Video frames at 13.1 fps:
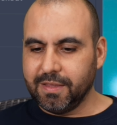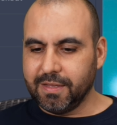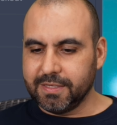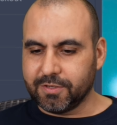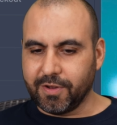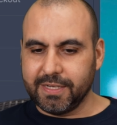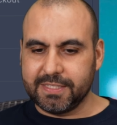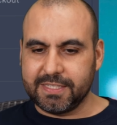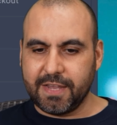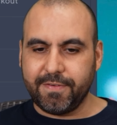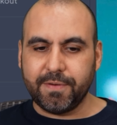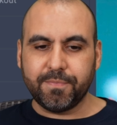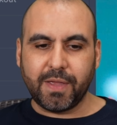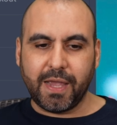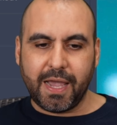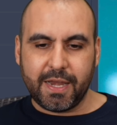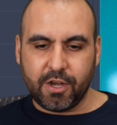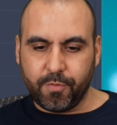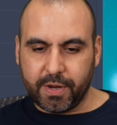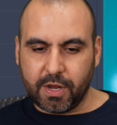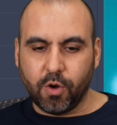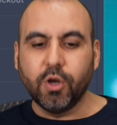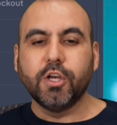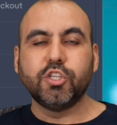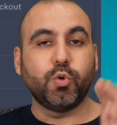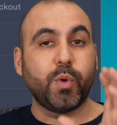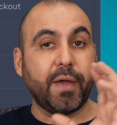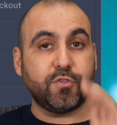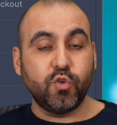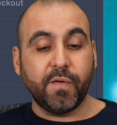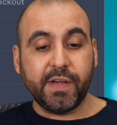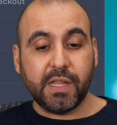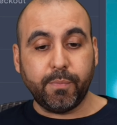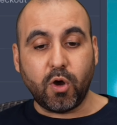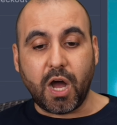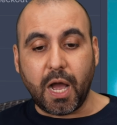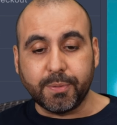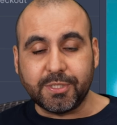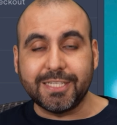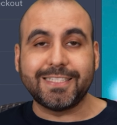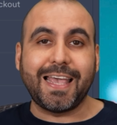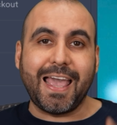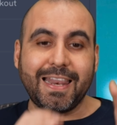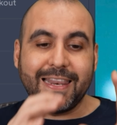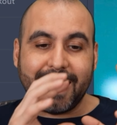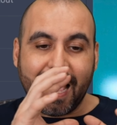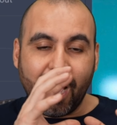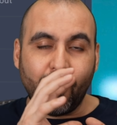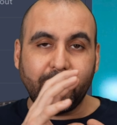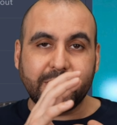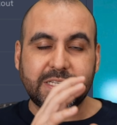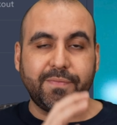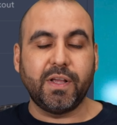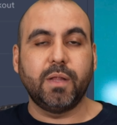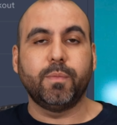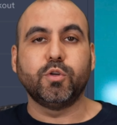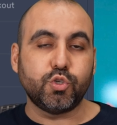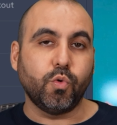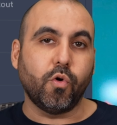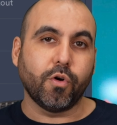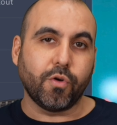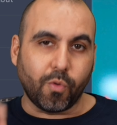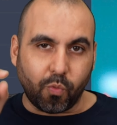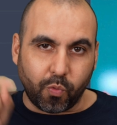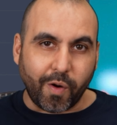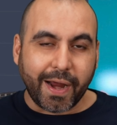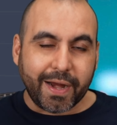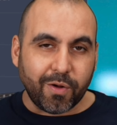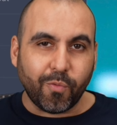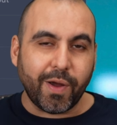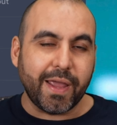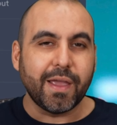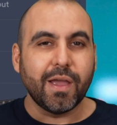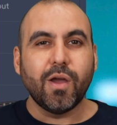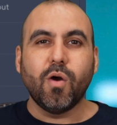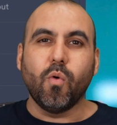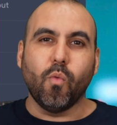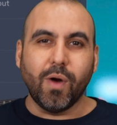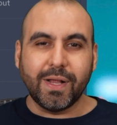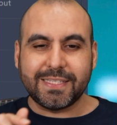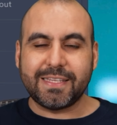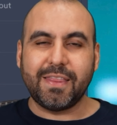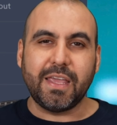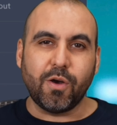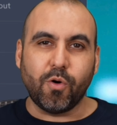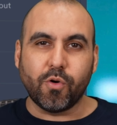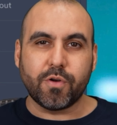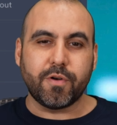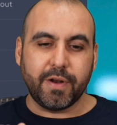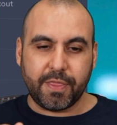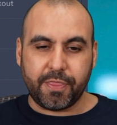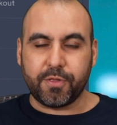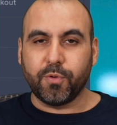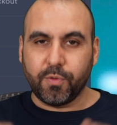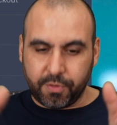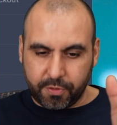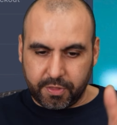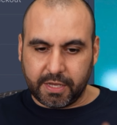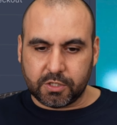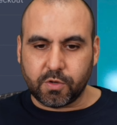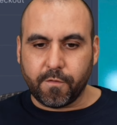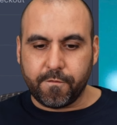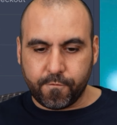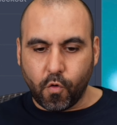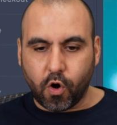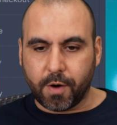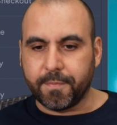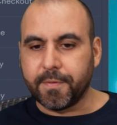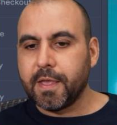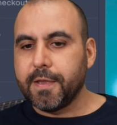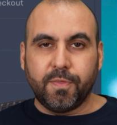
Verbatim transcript: Let's go ahead and save it. And here we go. So we have two available options and now it's available to order right away once they ordered it through this form.